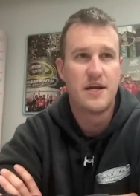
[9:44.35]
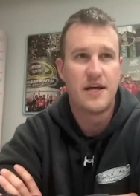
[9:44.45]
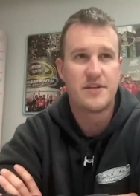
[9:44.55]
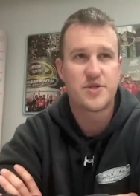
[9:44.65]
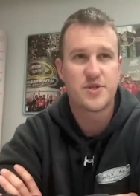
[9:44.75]

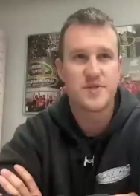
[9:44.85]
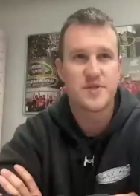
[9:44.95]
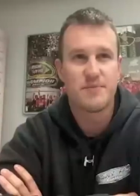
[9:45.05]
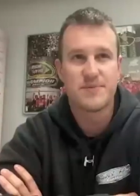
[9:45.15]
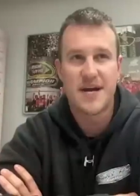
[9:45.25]
it's just
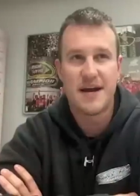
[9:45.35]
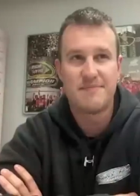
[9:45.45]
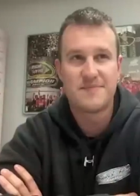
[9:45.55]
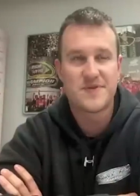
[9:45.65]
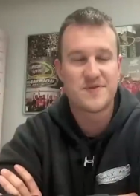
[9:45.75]

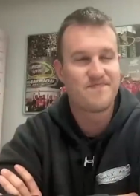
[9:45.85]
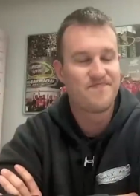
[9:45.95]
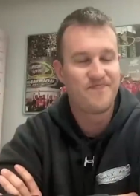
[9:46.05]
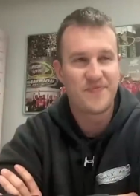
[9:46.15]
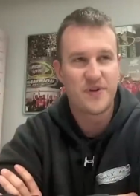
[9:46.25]
sometimes
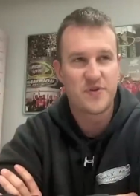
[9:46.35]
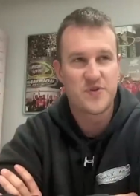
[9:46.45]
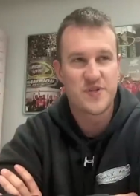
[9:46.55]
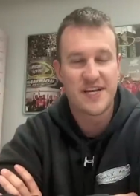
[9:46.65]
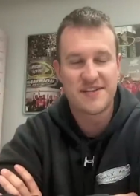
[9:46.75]

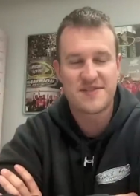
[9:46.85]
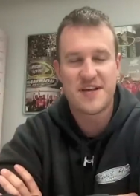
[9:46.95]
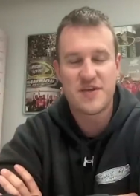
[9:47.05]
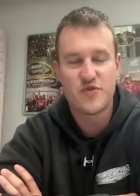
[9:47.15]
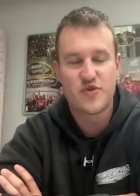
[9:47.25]
there's things
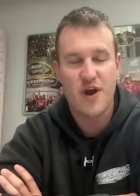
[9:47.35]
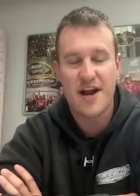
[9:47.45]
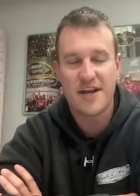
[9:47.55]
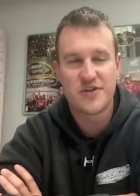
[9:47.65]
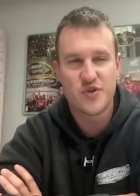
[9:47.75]
that you
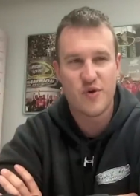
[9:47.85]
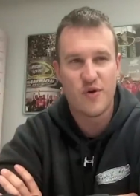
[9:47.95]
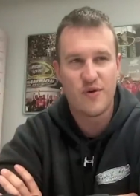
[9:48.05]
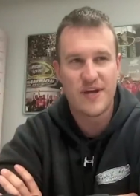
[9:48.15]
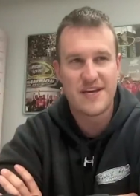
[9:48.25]
try to
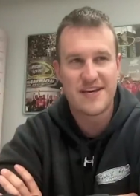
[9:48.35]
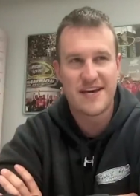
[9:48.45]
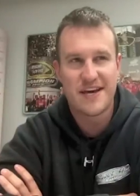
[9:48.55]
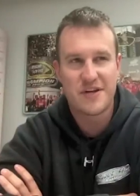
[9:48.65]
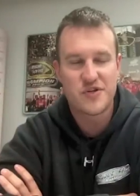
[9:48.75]
control that you
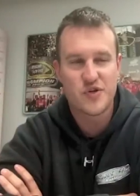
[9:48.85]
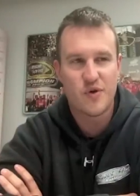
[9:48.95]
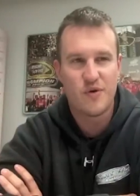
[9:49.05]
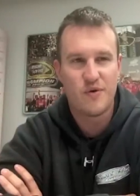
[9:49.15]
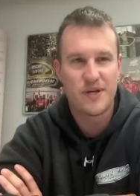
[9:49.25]
can't
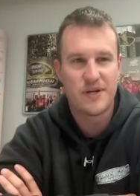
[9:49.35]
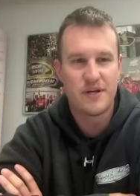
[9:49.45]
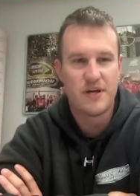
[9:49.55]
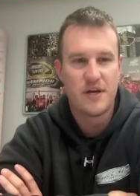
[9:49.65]
control and